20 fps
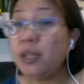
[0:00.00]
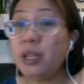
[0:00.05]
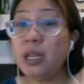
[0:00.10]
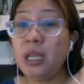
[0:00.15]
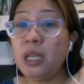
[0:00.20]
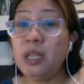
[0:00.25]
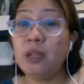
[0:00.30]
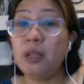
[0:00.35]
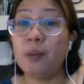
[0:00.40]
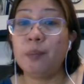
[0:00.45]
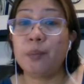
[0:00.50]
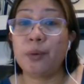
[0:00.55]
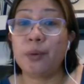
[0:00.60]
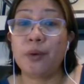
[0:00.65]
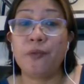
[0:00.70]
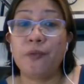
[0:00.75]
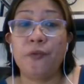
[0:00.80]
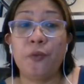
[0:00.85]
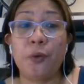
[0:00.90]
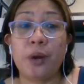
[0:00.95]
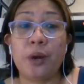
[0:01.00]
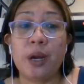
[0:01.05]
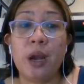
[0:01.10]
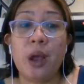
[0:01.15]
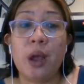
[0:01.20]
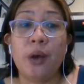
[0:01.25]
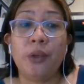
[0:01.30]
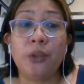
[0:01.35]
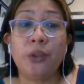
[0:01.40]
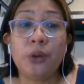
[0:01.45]
number for
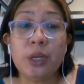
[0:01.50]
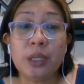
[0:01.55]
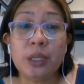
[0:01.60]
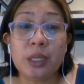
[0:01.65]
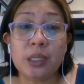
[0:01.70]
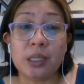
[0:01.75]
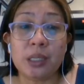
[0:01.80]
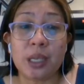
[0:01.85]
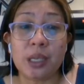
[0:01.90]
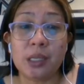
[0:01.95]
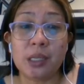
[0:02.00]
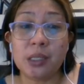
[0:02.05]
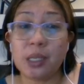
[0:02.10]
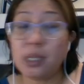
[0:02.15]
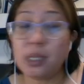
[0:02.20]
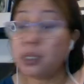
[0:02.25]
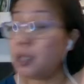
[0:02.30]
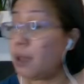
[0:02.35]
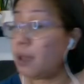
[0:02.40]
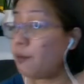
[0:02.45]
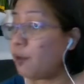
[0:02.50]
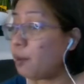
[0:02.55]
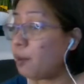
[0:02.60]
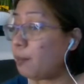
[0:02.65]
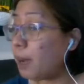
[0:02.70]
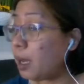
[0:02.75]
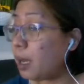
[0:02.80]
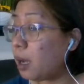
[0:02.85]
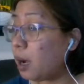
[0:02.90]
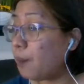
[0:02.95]
36 is
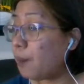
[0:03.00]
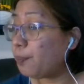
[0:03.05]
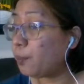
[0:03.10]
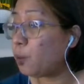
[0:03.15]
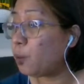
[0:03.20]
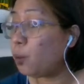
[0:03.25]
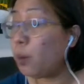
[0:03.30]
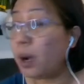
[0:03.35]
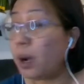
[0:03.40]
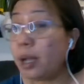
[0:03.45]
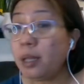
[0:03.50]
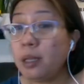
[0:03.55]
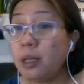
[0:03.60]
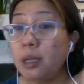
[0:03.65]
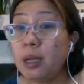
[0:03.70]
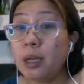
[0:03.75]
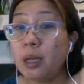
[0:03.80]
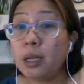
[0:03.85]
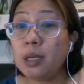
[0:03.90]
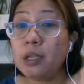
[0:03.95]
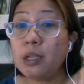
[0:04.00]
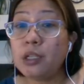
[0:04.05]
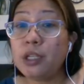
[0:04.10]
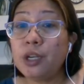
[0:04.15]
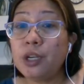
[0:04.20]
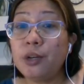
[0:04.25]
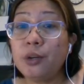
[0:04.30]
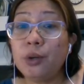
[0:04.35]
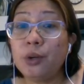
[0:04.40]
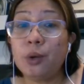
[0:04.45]
given by 1
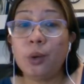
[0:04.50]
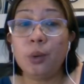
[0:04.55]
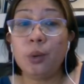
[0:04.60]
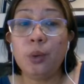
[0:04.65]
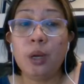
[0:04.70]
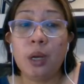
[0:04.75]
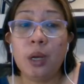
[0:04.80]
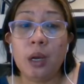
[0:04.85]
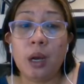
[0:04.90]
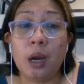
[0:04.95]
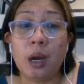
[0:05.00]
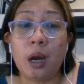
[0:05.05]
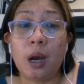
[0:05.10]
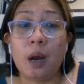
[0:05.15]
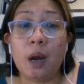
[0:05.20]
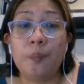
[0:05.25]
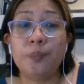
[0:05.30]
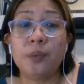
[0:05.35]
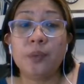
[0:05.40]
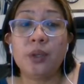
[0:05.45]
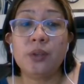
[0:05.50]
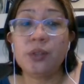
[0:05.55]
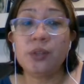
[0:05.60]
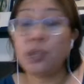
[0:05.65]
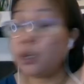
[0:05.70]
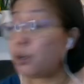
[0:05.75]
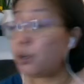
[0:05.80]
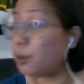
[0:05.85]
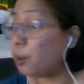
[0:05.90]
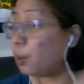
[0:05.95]
0
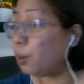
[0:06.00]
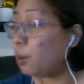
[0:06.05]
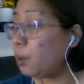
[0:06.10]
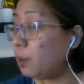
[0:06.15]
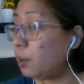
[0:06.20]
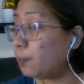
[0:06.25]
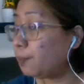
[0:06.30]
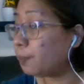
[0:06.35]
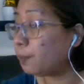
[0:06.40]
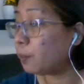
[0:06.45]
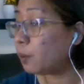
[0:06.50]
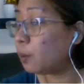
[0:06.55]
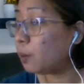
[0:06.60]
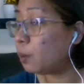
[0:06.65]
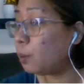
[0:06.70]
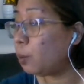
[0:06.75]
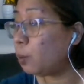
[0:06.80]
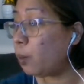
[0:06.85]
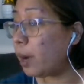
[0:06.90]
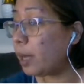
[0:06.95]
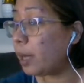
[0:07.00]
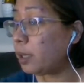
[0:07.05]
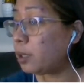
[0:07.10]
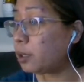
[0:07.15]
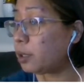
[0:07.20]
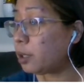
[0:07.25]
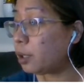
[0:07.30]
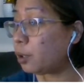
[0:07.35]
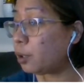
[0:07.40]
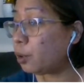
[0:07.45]
0
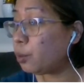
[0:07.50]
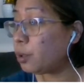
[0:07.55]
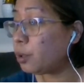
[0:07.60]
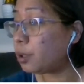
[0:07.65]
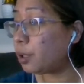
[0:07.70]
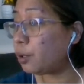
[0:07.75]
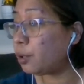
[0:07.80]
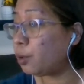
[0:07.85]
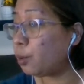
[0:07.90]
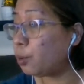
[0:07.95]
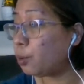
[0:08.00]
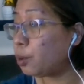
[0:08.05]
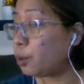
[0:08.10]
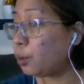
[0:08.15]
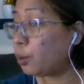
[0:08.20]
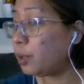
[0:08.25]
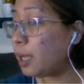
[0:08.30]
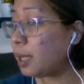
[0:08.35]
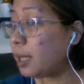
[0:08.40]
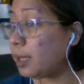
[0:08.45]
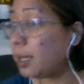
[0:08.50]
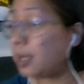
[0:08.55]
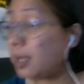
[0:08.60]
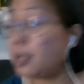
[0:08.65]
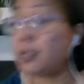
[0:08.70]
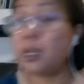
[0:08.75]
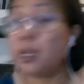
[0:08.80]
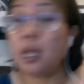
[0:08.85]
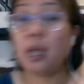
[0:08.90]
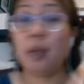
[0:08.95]
1 0 0. So that
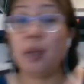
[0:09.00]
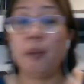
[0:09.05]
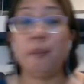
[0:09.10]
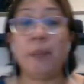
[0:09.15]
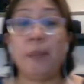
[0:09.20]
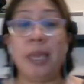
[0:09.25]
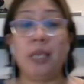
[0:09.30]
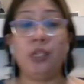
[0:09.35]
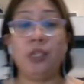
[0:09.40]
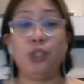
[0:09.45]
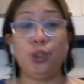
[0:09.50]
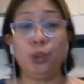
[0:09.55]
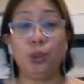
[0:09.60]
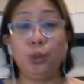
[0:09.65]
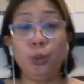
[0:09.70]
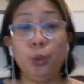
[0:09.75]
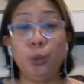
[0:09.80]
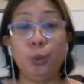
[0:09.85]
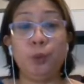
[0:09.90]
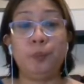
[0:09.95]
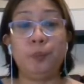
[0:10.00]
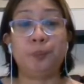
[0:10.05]
is base 2.